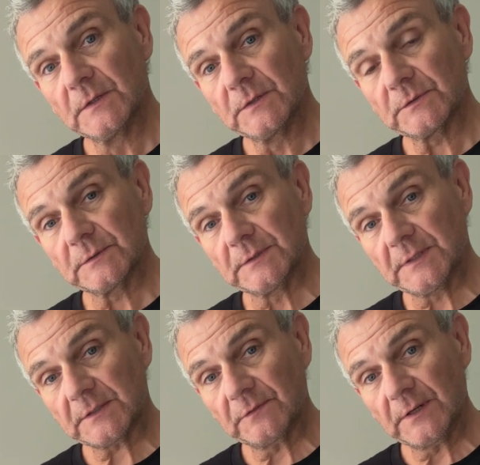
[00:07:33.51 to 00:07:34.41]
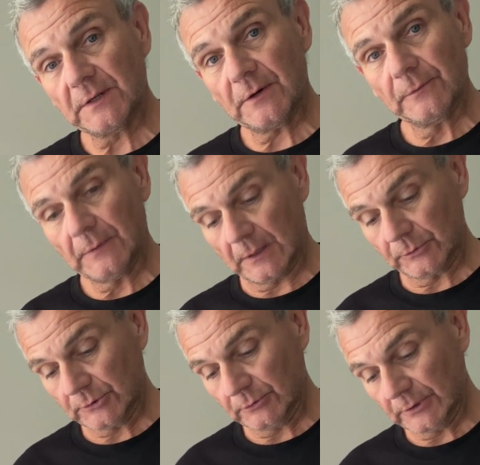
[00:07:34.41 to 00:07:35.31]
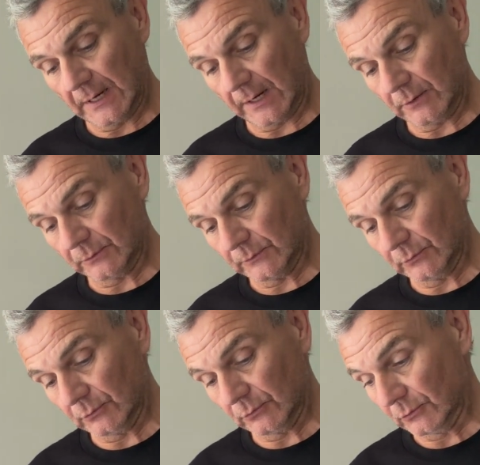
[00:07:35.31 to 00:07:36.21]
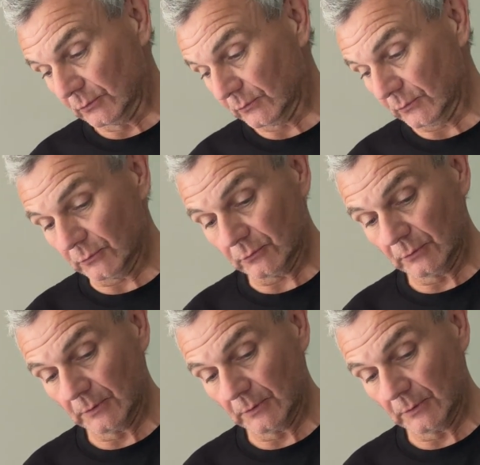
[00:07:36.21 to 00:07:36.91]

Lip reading: So in the next video, I'll show you how to do